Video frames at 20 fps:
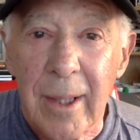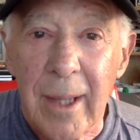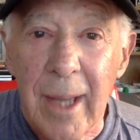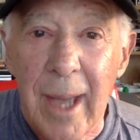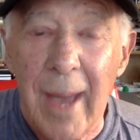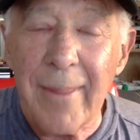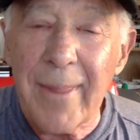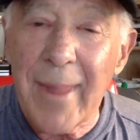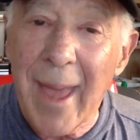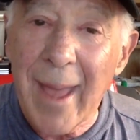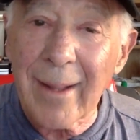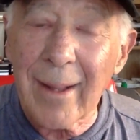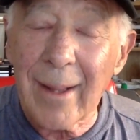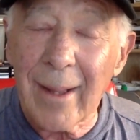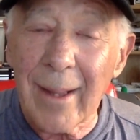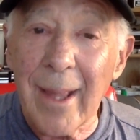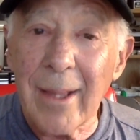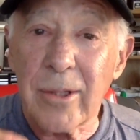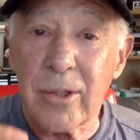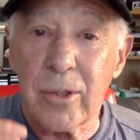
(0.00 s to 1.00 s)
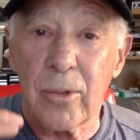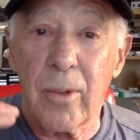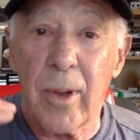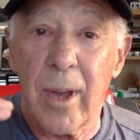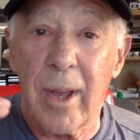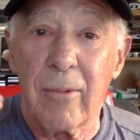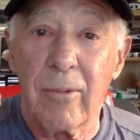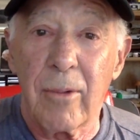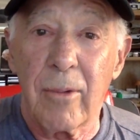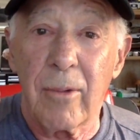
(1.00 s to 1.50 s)
And that led to
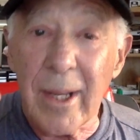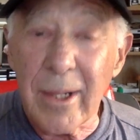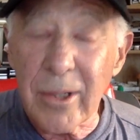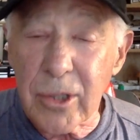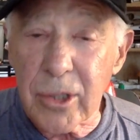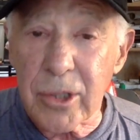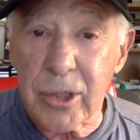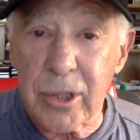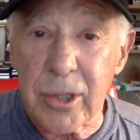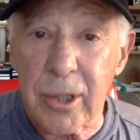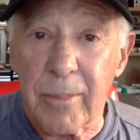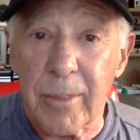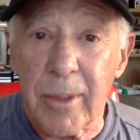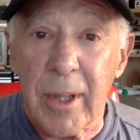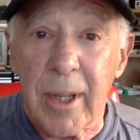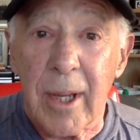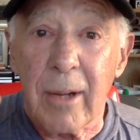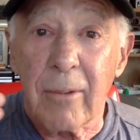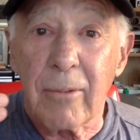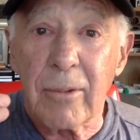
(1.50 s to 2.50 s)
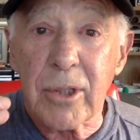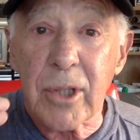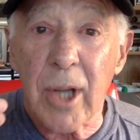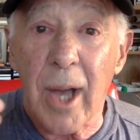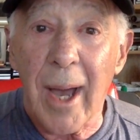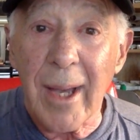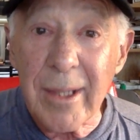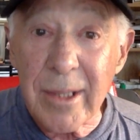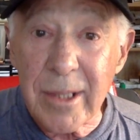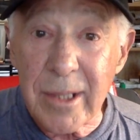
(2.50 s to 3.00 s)
a relationship in which
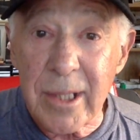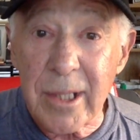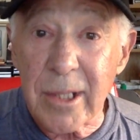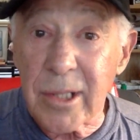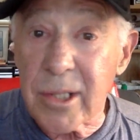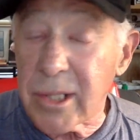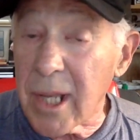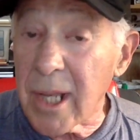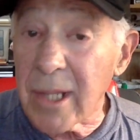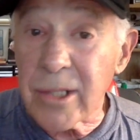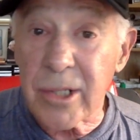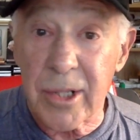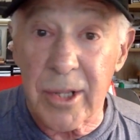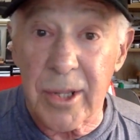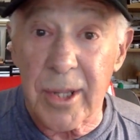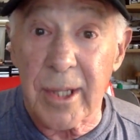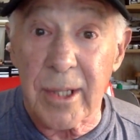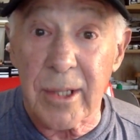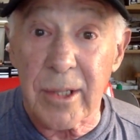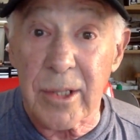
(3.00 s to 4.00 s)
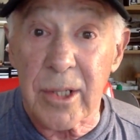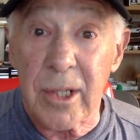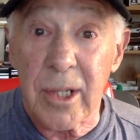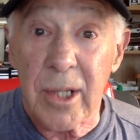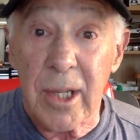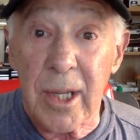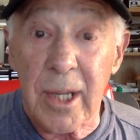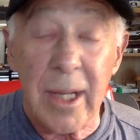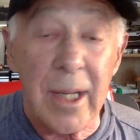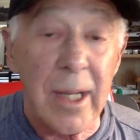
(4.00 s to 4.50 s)
Izzy says things
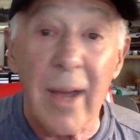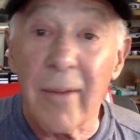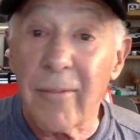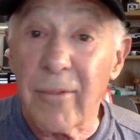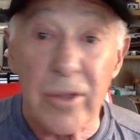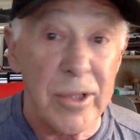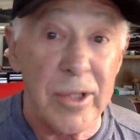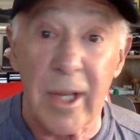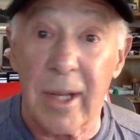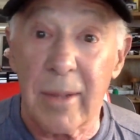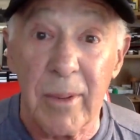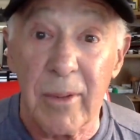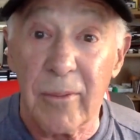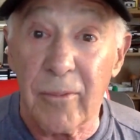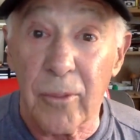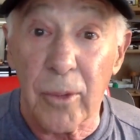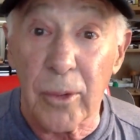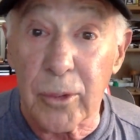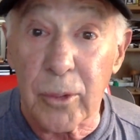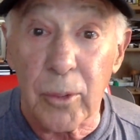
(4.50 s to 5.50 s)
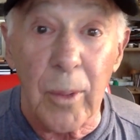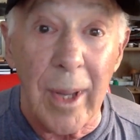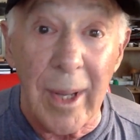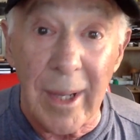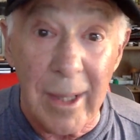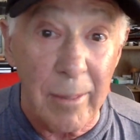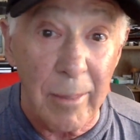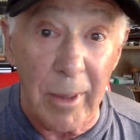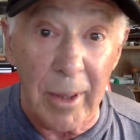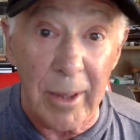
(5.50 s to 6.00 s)
he never said before to
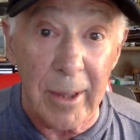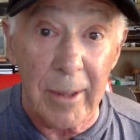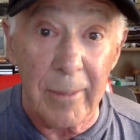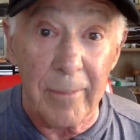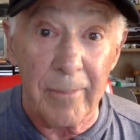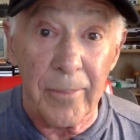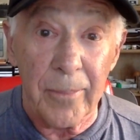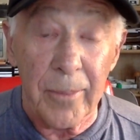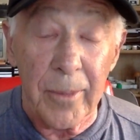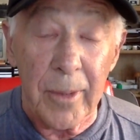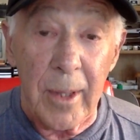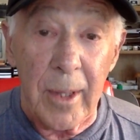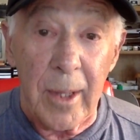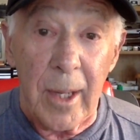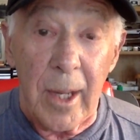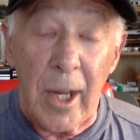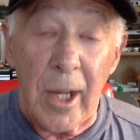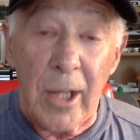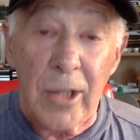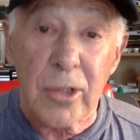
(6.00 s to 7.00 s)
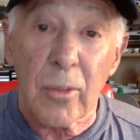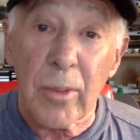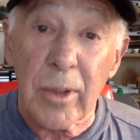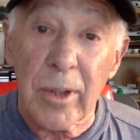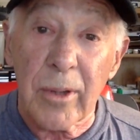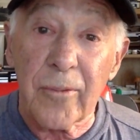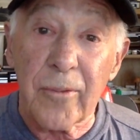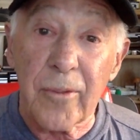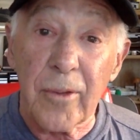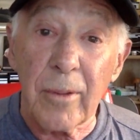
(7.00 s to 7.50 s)
anybody. So when
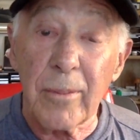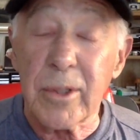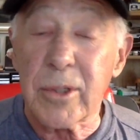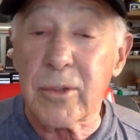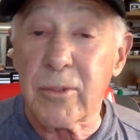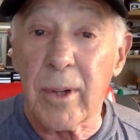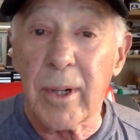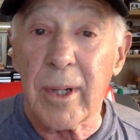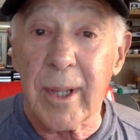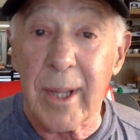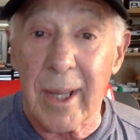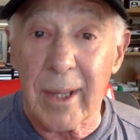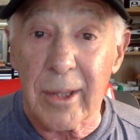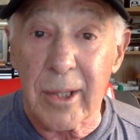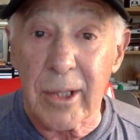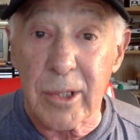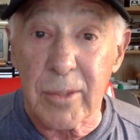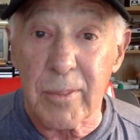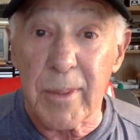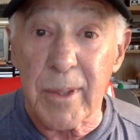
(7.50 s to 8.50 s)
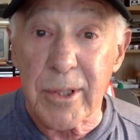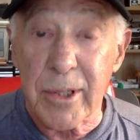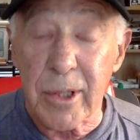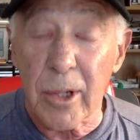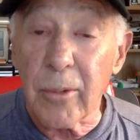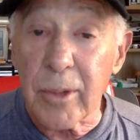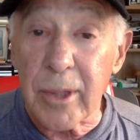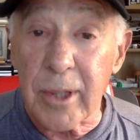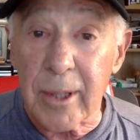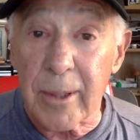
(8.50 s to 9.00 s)
the film is running at the
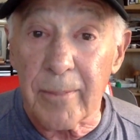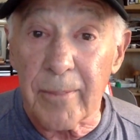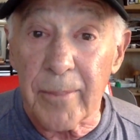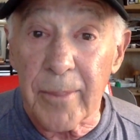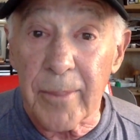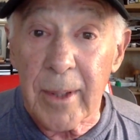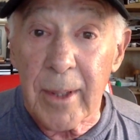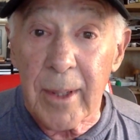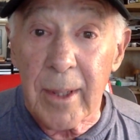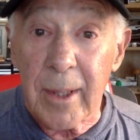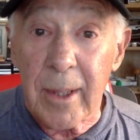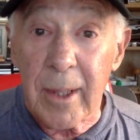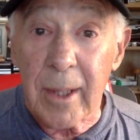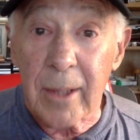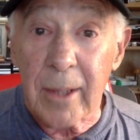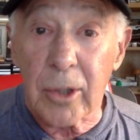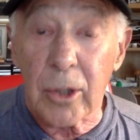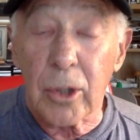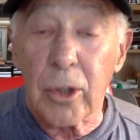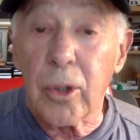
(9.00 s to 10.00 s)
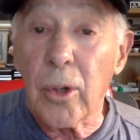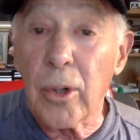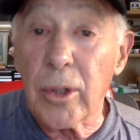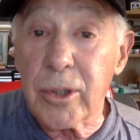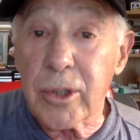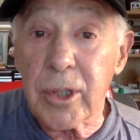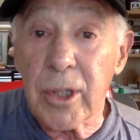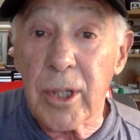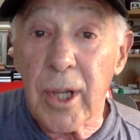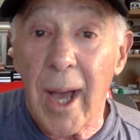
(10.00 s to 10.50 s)
Smithsonian, to
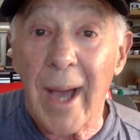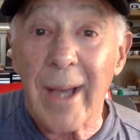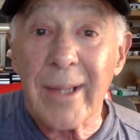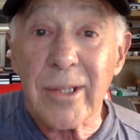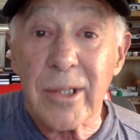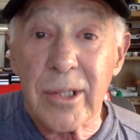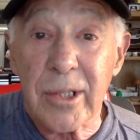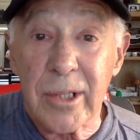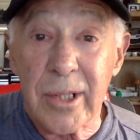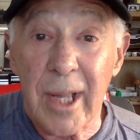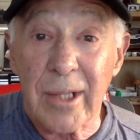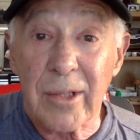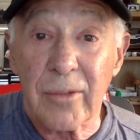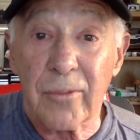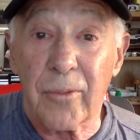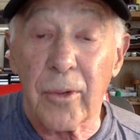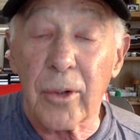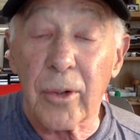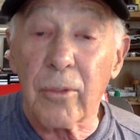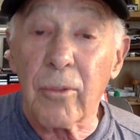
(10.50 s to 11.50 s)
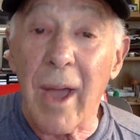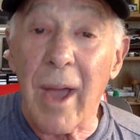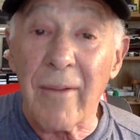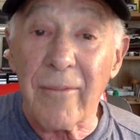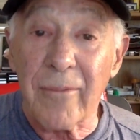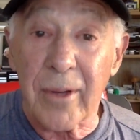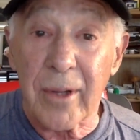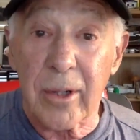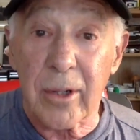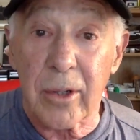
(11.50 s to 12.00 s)
launch Eisenstadt's
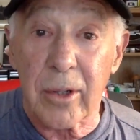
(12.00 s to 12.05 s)
photographic